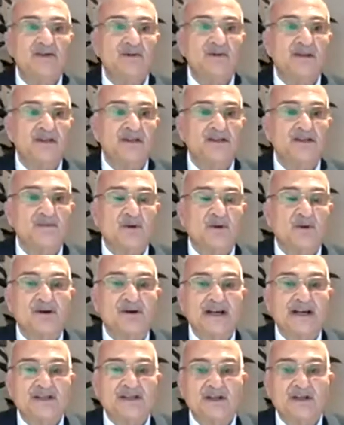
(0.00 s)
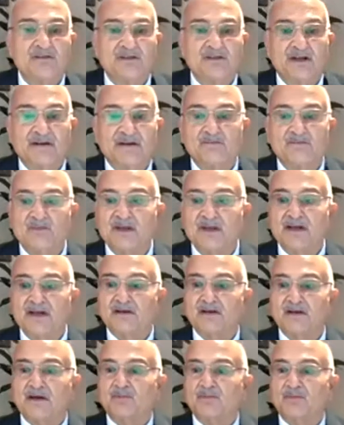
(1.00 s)
with its progressive
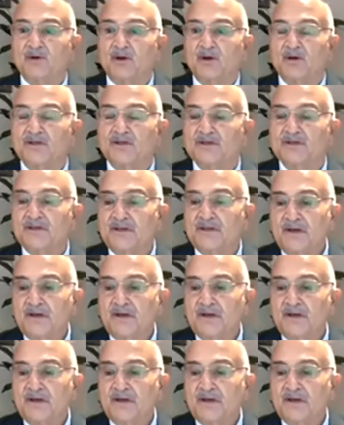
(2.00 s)
approach,